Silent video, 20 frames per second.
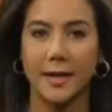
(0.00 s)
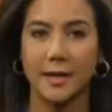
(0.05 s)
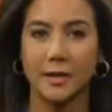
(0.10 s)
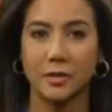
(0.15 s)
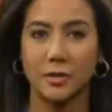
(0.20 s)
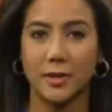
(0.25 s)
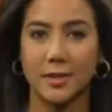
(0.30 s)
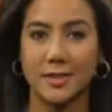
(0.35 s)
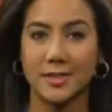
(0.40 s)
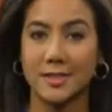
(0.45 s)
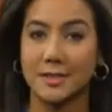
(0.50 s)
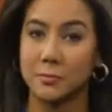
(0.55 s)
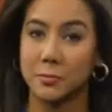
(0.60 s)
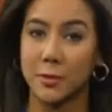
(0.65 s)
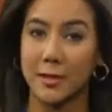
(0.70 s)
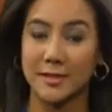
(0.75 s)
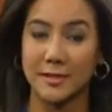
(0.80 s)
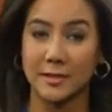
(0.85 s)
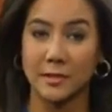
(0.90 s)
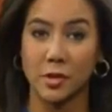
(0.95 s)
Right, Chris, and
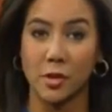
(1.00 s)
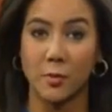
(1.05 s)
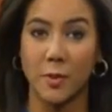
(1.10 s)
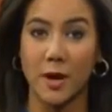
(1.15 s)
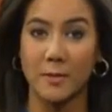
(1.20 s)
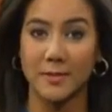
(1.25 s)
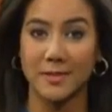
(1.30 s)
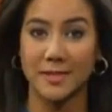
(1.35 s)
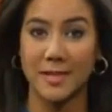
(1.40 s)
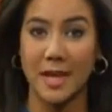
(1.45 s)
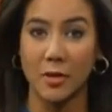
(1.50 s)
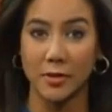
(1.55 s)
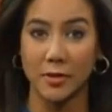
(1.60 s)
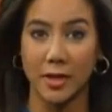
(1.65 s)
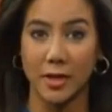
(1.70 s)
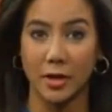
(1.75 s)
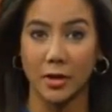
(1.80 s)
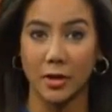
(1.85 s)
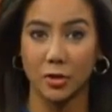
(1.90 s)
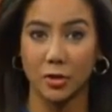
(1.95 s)
President Obama's
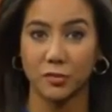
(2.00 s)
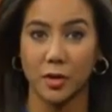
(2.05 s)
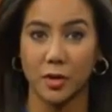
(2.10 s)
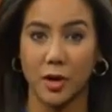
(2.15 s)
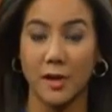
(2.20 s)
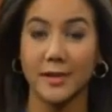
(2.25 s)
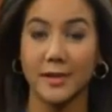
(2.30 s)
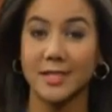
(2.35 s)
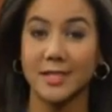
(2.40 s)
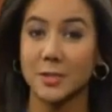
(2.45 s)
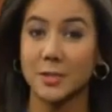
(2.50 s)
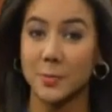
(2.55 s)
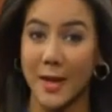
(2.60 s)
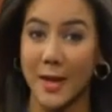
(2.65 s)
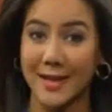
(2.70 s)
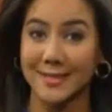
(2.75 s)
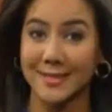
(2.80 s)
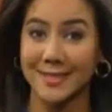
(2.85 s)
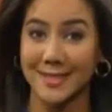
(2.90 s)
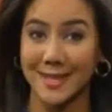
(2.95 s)
healthcare overhaul
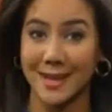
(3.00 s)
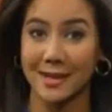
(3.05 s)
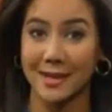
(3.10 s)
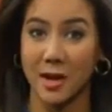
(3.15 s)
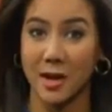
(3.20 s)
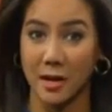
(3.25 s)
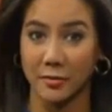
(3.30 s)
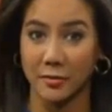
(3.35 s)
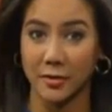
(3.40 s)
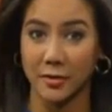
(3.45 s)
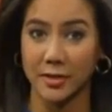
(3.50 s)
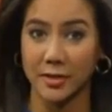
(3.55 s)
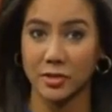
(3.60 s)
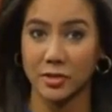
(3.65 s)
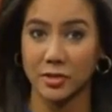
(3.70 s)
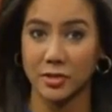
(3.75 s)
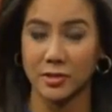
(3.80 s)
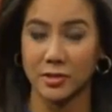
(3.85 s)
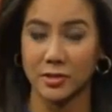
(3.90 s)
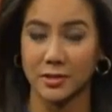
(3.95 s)
expands coverage
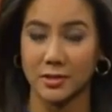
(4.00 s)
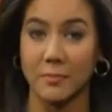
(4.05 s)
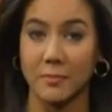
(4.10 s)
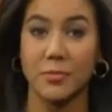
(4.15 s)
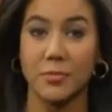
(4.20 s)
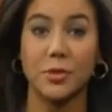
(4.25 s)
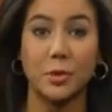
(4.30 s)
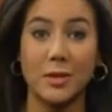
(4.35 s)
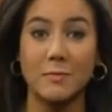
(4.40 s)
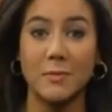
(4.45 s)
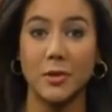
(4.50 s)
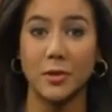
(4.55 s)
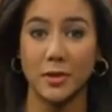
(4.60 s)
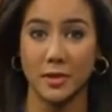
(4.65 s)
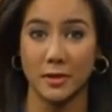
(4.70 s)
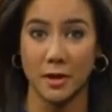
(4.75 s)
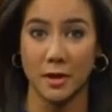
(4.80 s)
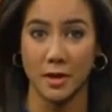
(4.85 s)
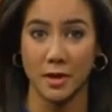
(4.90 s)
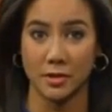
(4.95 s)
to some 30
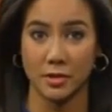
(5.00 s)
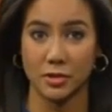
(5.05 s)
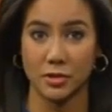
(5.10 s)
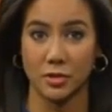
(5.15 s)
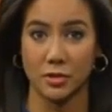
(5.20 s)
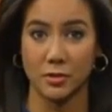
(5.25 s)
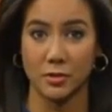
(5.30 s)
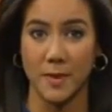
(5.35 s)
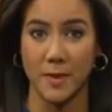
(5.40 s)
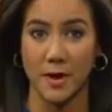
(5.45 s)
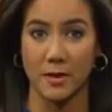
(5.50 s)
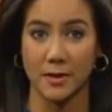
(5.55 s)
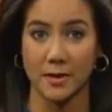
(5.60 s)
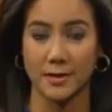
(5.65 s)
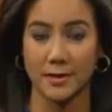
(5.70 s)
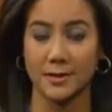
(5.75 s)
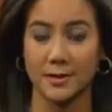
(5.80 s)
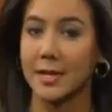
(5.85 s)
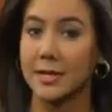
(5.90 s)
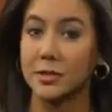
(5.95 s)
million uninsured
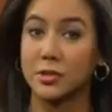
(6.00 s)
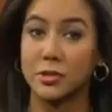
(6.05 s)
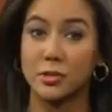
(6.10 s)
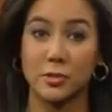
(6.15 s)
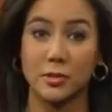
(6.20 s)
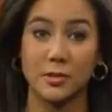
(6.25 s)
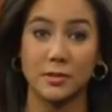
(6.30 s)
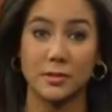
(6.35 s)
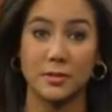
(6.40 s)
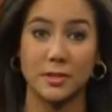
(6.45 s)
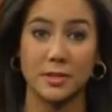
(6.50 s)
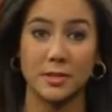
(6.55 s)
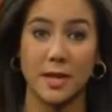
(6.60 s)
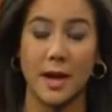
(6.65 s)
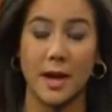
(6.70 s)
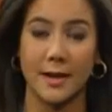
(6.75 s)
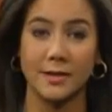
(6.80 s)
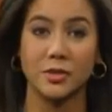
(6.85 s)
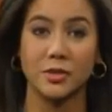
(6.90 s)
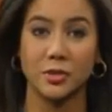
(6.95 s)
Americans. Insurers
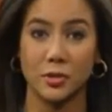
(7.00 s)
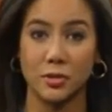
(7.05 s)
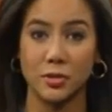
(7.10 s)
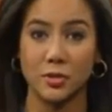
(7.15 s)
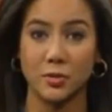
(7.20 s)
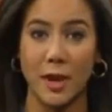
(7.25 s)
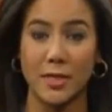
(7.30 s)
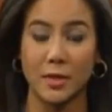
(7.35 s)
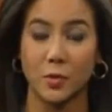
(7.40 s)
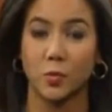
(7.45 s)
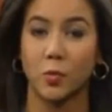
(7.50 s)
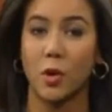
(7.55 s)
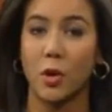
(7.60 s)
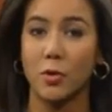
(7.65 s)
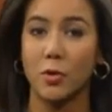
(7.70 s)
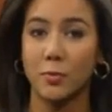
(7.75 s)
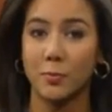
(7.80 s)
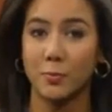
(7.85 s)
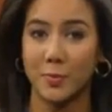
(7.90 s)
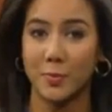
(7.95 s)

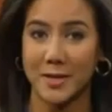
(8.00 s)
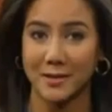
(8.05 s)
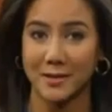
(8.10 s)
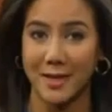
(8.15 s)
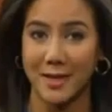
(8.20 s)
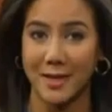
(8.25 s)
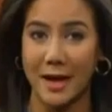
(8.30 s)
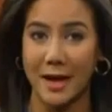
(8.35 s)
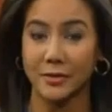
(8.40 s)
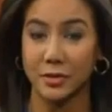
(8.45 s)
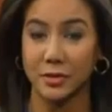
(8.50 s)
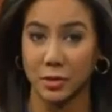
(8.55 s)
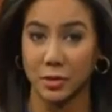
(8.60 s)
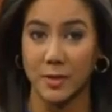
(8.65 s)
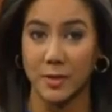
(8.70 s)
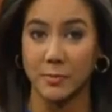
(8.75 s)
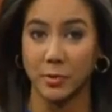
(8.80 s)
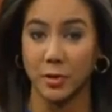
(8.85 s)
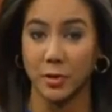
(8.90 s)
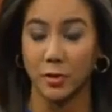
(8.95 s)
won't be allowed to turn
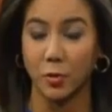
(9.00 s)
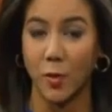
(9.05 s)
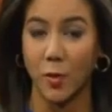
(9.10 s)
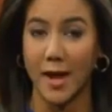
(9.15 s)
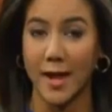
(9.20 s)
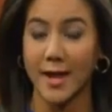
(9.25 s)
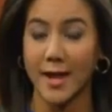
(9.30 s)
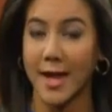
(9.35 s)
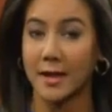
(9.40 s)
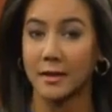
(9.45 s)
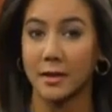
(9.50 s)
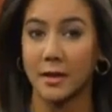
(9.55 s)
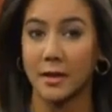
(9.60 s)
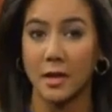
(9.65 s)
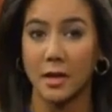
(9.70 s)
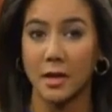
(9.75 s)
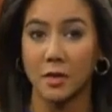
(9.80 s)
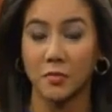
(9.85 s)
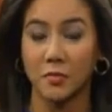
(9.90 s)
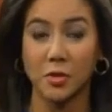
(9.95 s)
people away, and
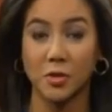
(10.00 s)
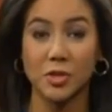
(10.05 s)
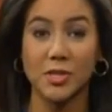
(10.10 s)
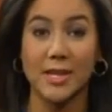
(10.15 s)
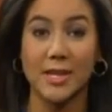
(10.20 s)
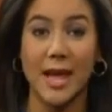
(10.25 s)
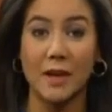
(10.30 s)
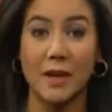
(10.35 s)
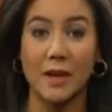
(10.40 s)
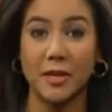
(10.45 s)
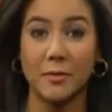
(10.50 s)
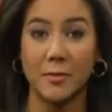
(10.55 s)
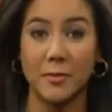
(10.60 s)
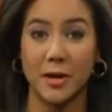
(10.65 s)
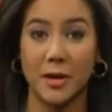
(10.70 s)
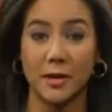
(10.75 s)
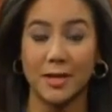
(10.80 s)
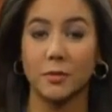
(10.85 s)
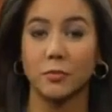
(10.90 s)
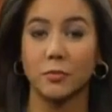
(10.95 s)
virtually every
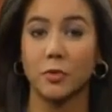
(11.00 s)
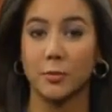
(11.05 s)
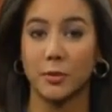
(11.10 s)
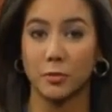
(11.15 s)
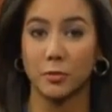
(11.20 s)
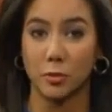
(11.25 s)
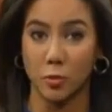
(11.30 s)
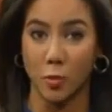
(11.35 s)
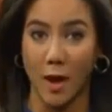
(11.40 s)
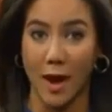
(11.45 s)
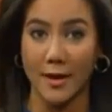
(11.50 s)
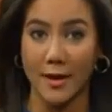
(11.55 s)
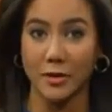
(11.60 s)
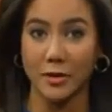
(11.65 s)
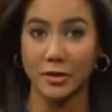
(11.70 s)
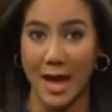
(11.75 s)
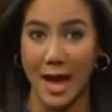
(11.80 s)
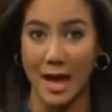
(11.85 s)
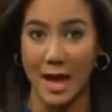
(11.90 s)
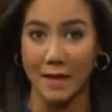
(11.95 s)
American will be
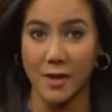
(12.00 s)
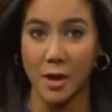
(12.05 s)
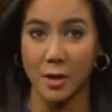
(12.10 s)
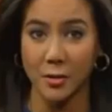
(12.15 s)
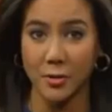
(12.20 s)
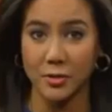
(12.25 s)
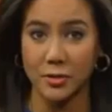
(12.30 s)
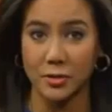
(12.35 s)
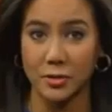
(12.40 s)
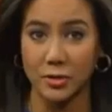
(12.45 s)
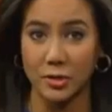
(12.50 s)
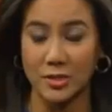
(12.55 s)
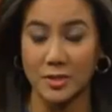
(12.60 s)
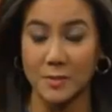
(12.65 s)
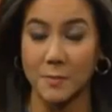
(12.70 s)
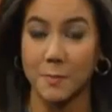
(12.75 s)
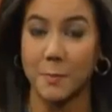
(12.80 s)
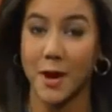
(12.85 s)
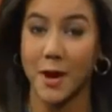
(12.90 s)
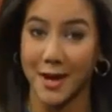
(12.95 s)
required to have health
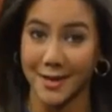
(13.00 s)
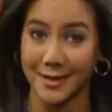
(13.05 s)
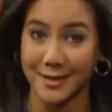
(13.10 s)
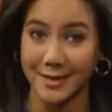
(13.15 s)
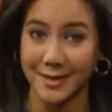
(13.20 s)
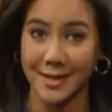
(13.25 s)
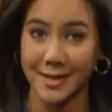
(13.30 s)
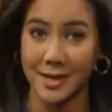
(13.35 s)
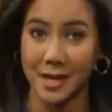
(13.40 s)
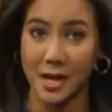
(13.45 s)
insurance. But